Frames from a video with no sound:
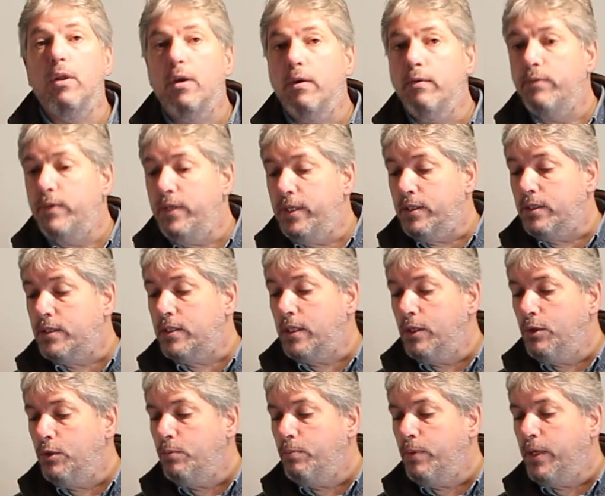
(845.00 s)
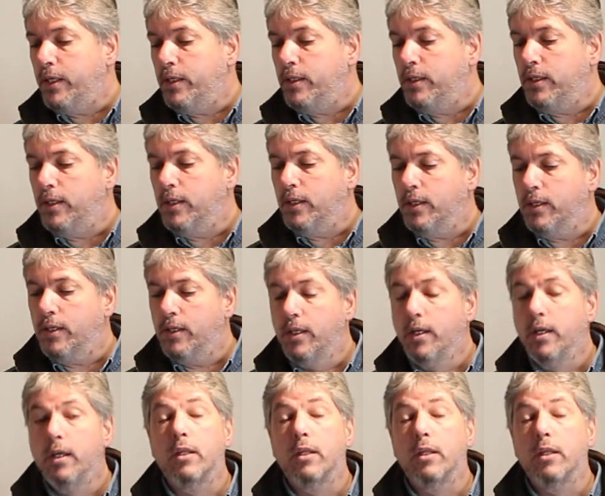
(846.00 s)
love thee still, my dear,